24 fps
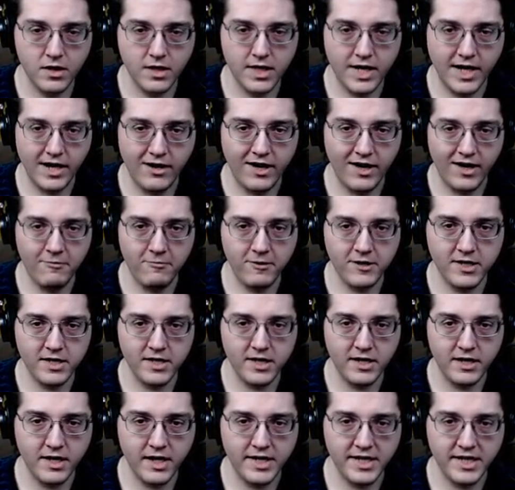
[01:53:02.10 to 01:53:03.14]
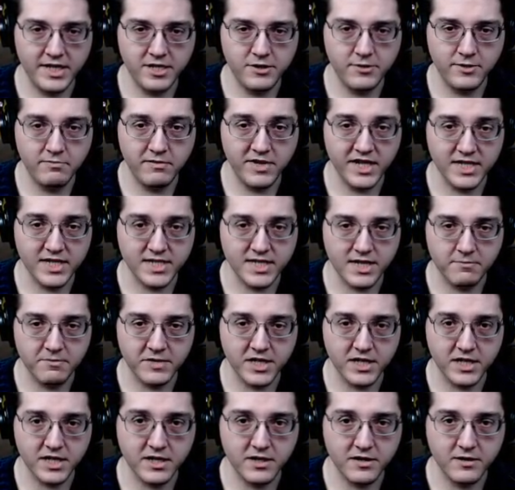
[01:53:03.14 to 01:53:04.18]
Now, I want to, I need to admit
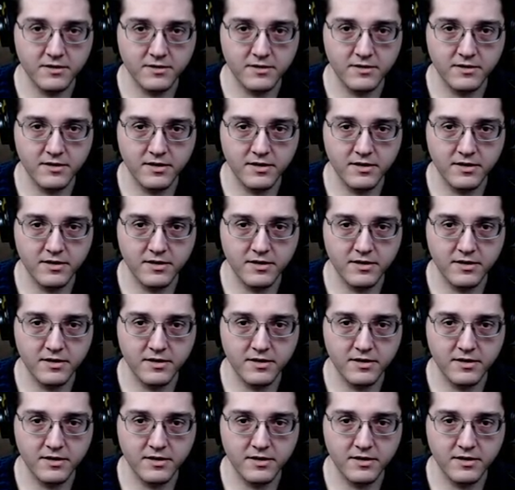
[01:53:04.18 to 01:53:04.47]
something here.